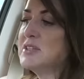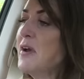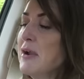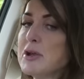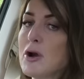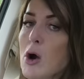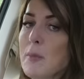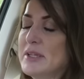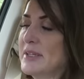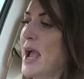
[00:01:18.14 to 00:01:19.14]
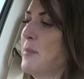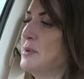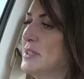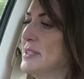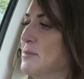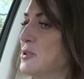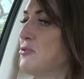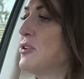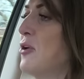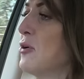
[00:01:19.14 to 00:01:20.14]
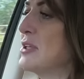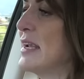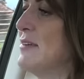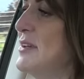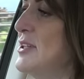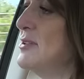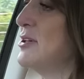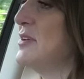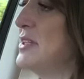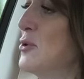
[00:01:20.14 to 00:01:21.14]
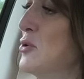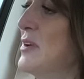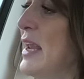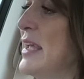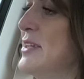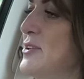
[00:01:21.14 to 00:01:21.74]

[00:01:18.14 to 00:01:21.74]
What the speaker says: It's very common, it happens. I'm going to record a little video of it and overlay it